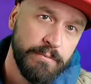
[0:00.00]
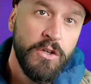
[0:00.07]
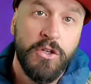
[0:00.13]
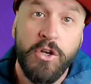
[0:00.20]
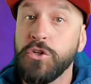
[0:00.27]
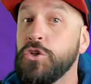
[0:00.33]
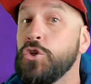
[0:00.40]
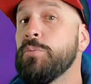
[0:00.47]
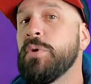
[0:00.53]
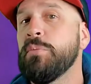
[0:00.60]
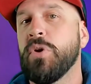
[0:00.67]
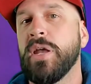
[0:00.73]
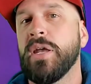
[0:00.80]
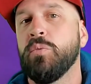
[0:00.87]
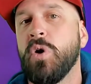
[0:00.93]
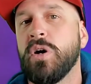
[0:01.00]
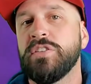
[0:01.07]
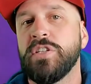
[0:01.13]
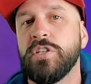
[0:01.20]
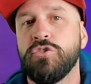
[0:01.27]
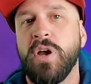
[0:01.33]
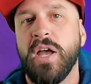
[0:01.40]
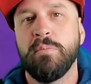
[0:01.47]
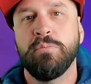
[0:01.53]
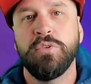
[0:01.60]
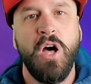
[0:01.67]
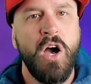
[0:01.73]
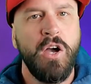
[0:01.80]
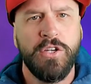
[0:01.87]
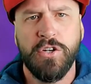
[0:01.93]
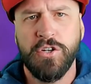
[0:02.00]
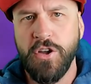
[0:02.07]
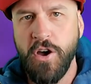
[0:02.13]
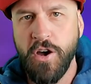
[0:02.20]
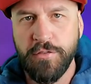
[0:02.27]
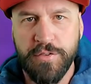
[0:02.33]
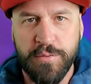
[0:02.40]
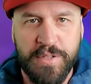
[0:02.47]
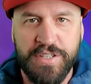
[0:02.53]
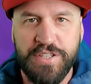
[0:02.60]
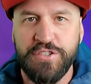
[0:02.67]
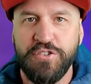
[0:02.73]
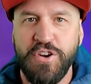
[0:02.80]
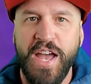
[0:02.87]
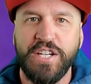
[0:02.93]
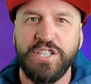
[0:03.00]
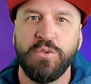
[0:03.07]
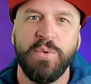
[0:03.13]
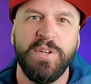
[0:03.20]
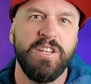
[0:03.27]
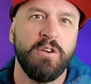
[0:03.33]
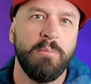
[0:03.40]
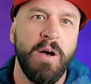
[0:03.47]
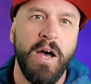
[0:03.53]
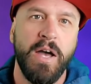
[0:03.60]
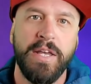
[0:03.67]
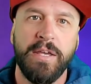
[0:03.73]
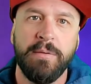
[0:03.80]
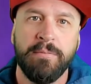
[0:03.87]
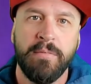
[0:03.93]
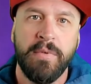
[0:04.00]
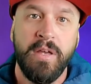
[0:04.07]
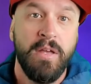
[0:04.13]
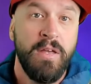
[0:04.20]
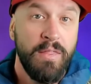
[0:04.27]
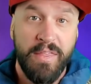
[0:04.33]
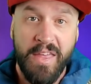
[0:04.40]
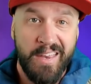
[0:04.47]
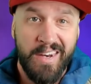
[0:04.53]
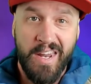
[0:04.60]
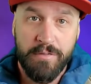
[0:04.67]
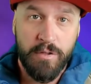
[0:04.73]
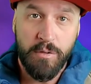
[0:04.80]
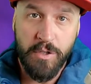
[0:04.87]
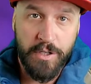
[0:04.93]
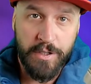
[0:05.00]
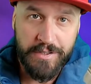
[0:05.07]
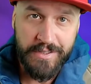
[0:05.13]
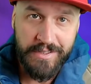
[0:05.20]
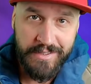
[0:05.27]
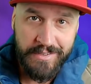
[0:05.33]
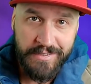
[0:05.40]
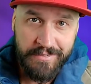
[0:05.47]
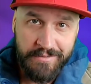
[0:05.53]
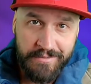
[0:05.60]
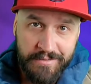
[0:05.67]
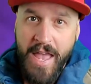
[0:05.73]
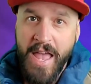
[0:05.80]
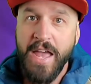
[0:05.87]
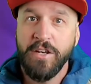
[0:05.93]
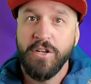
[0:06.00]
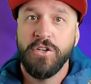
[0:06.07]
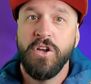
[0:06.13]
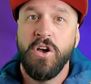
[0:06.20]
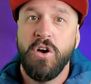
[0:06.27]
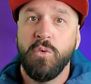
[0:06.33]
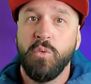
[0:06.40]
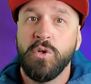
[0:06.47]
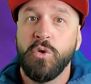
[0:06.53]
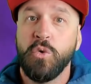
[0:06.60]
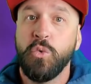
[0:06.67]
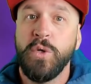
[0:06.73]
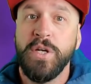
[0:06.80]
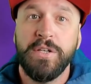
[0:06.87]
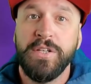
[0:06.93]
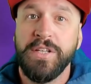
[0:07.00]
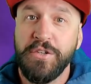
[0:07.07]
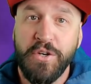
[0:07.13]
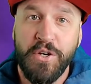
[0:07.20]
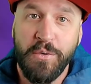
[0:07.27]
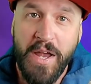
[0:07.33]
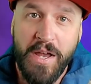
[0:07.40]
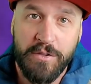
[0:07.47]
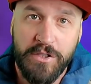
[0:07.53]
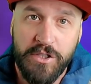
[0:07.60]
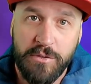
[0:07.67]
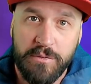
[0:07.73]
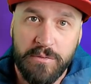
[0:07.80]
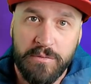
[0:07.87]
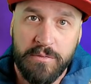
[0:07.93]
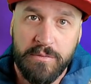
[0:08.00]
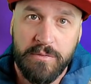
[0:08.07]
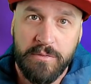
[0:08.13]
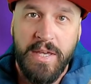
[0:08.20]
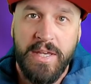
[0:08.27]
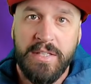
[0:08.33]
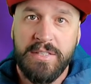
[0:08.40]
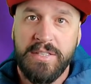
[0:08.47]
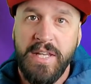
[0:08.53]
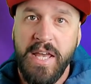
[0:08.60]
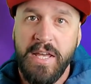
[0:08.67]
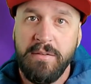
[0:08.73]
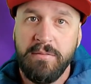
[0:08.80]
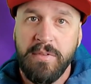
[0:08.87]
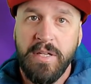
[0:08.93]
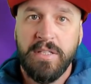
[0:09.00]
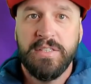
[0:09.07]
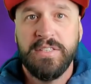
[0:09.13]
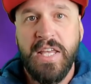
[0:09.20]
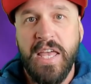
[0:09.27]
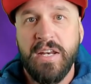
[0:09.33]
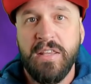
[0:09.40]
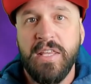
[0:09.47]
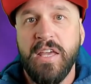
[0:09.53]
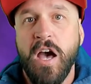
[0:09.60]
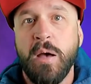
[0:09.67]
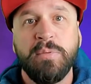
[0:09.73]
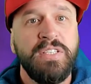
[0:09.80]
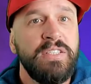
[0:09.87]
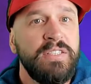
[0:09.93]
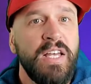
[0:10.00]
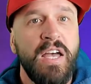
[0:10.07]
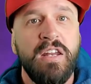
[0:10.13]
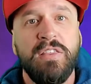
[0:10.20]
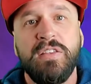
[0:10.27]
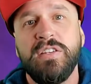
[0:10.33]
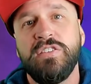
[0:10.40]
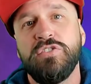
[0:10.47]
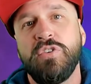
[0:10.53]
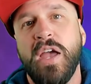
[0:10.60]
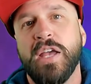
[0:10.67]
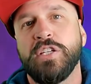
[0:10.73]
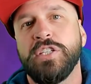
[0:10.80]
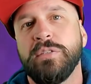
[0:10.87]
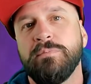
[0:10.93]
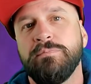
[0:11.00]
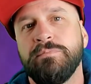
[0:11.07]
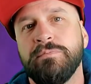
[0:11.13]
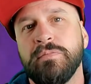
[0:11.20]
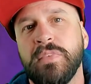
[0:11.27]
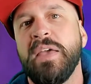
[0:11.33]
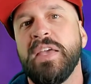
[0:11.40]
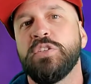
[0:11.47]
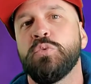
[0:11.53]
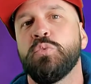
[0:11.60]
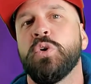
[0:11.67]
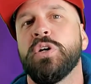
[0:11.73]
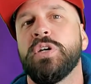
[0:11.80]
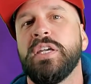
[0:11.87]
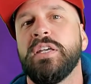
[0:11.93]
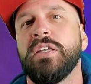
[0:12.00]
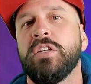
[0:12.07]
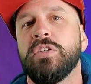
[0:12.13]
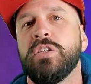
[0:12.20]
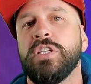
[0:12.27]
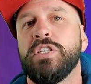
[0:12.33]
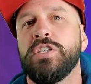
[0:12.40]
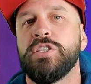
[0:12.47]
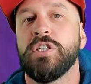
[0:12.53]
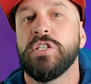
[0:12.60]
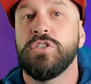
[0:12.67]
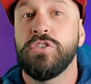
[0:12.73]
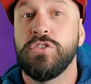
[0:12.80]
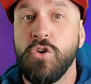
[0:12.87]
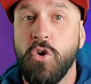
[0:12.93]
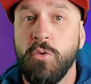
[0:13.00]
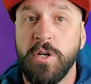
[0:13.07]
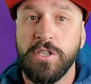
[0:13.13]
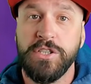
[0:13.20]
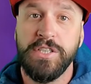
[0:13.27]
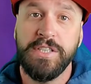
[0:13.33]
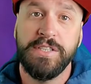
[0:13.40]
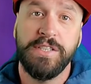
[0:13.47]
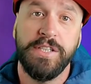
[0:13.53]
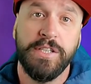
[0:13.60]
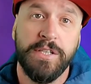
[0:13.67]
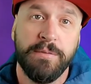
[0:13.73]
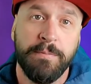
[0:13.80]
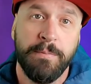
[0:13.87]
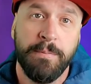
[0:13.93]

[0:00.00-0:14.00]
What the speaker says: Your human brain wants to try and block your dog from the distraction with your body. That never works, and your dog will quickly go around you. Instead, stand to the opposite side of the distraction. It makes working the leash so much easier.